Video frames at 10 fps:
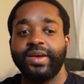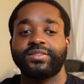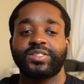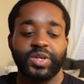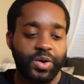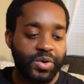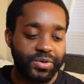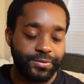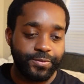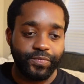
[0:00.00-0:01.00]

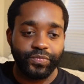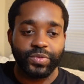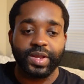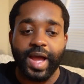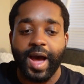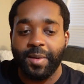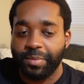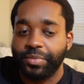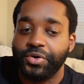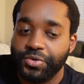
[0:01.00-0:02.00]
So
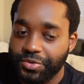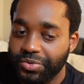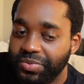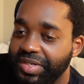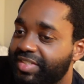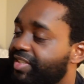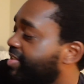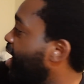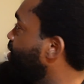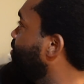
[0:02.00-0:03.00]
Gganbu is the
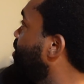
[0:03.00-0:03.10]
title of